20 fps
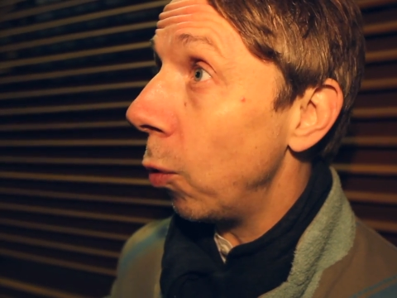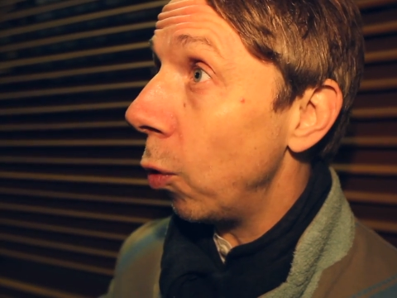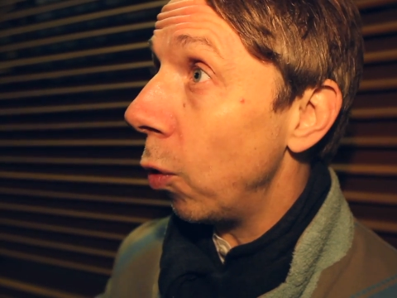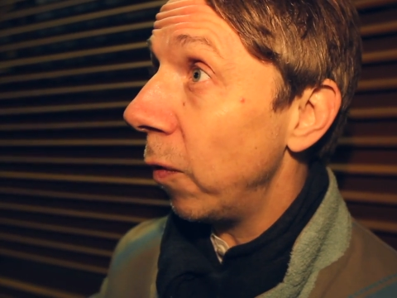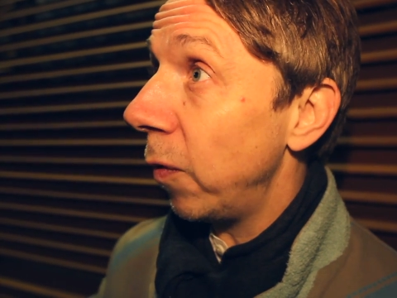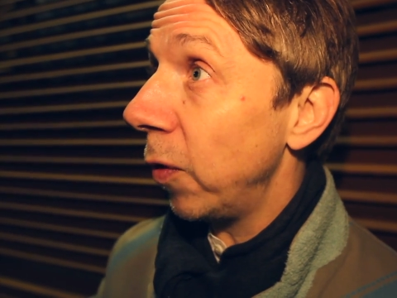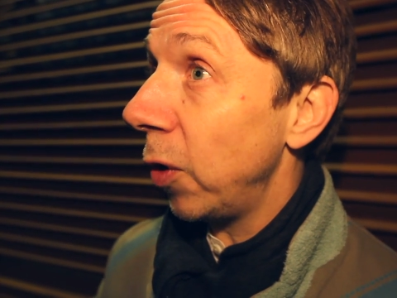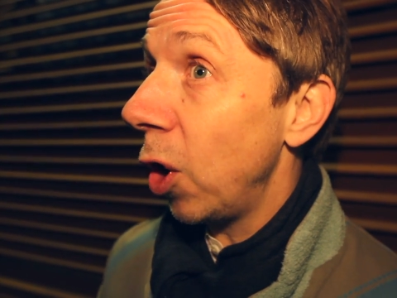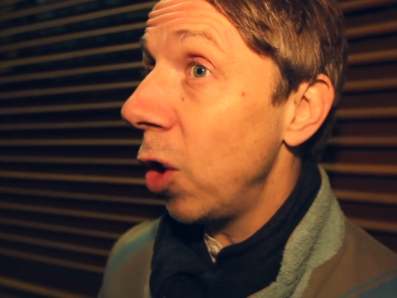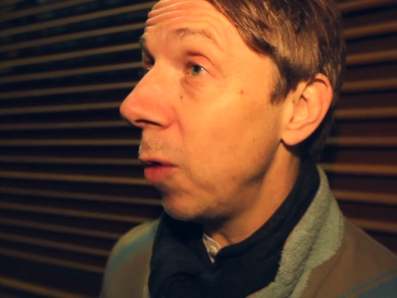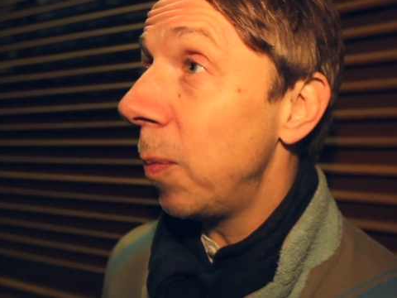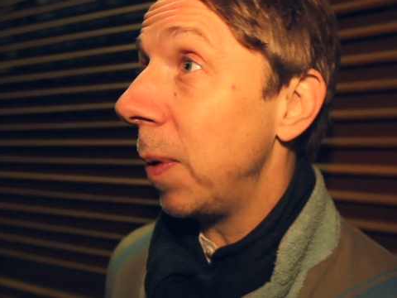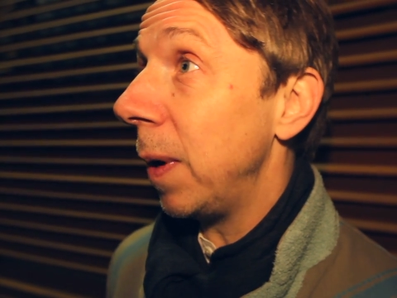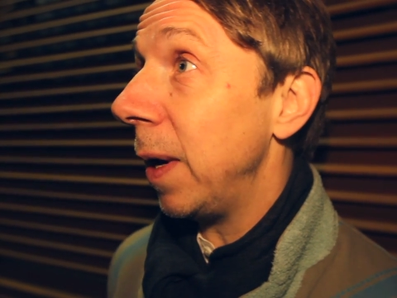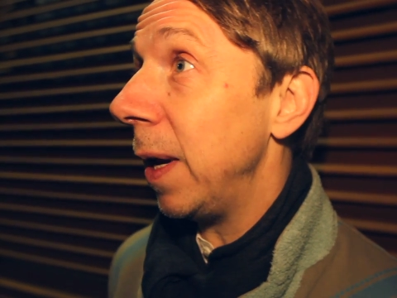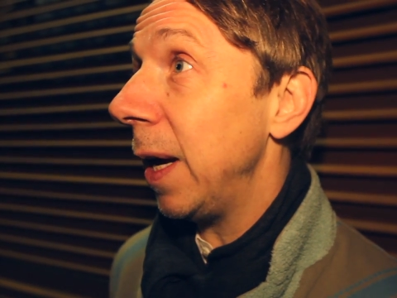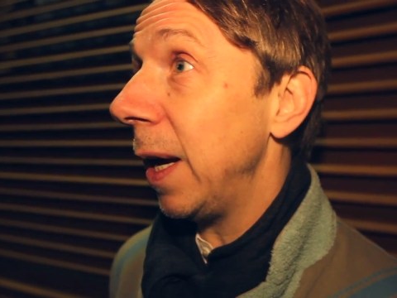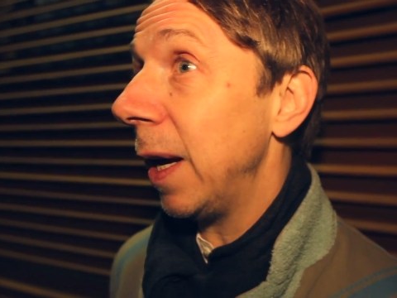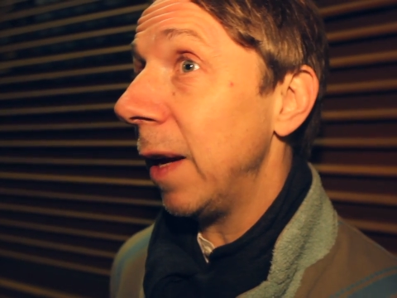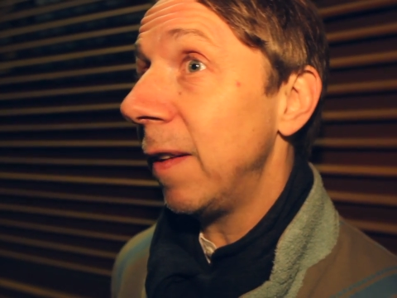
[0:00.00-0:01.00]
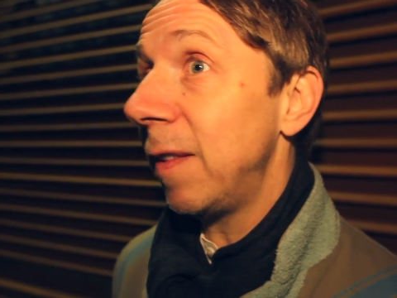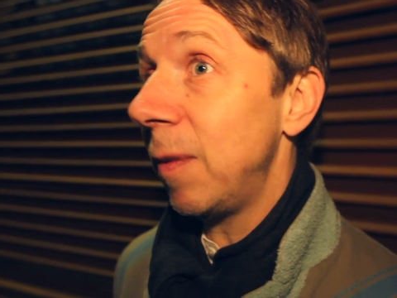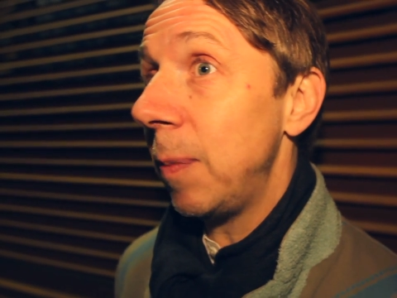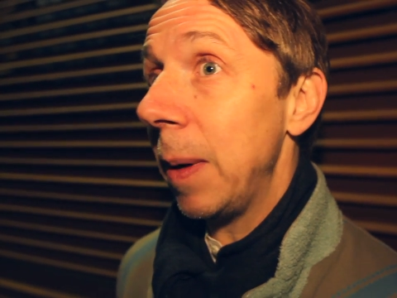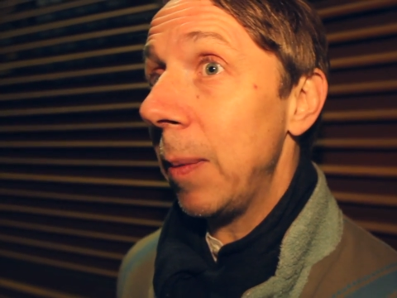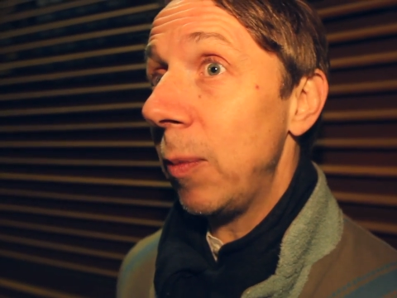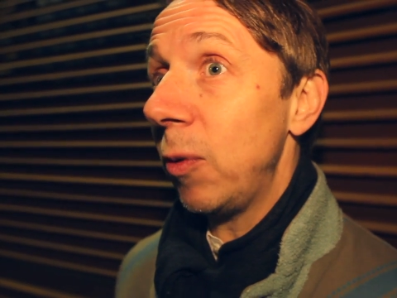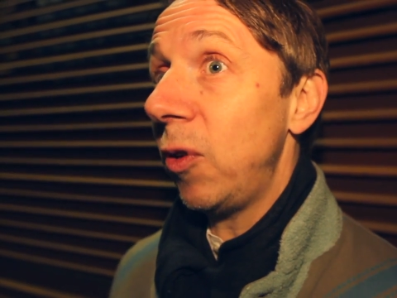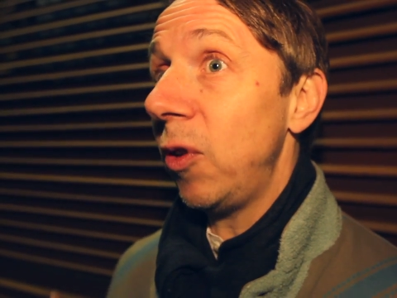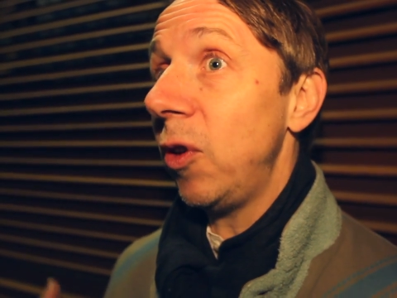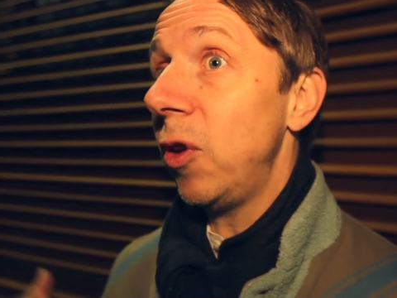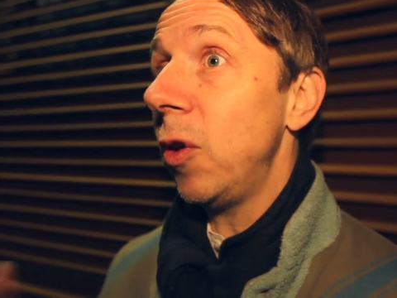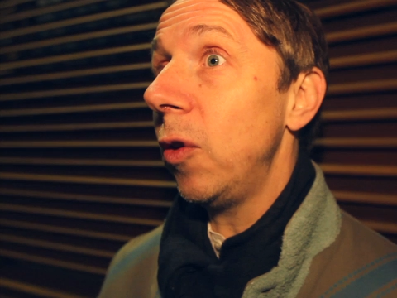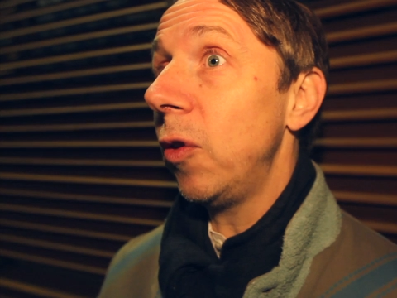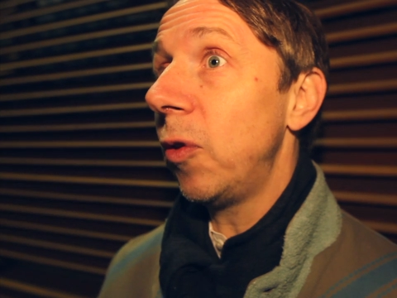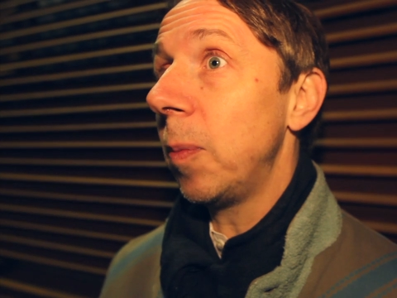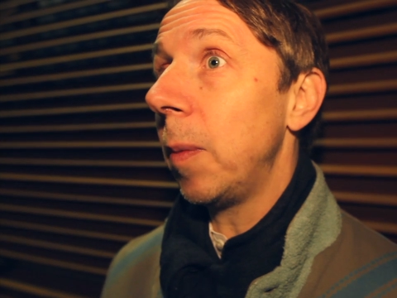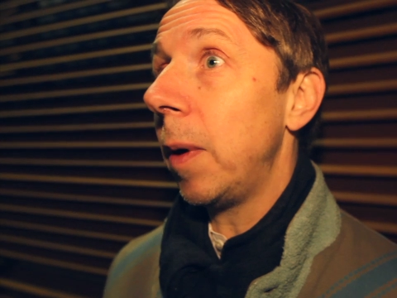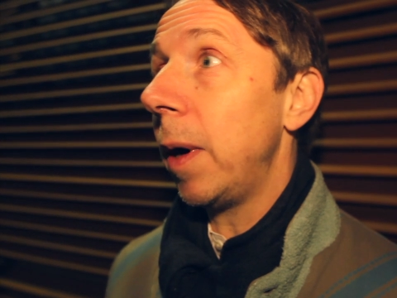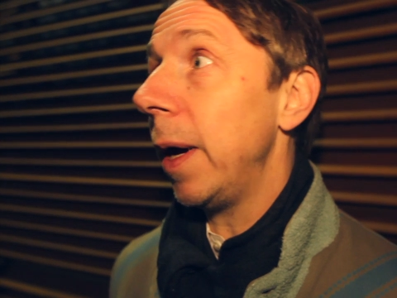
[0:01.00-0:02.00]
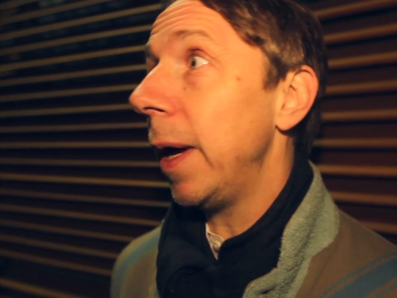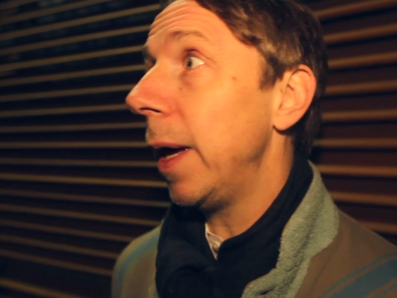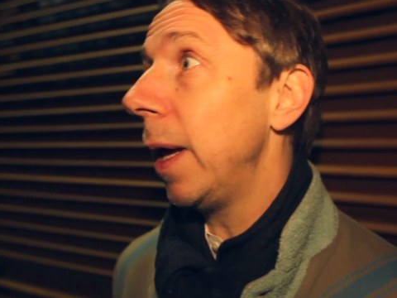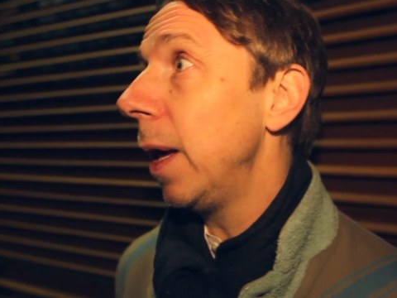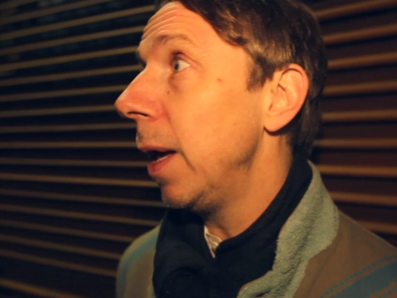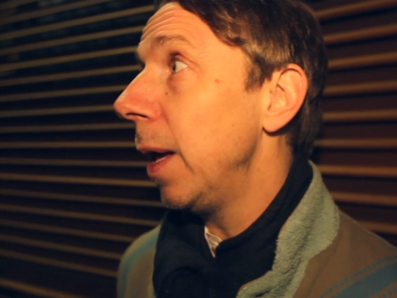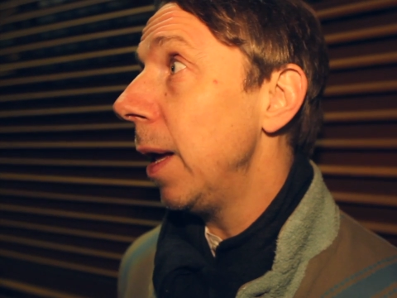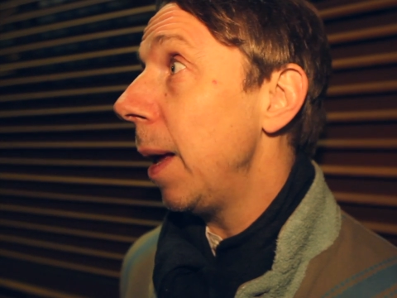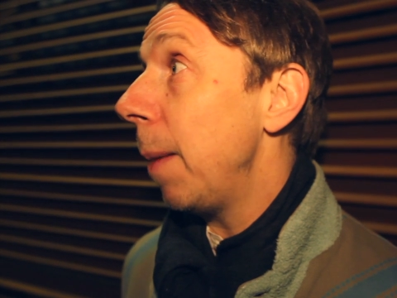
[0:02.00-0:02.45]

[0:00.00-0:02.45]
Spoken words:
more of an opening and to be able to use my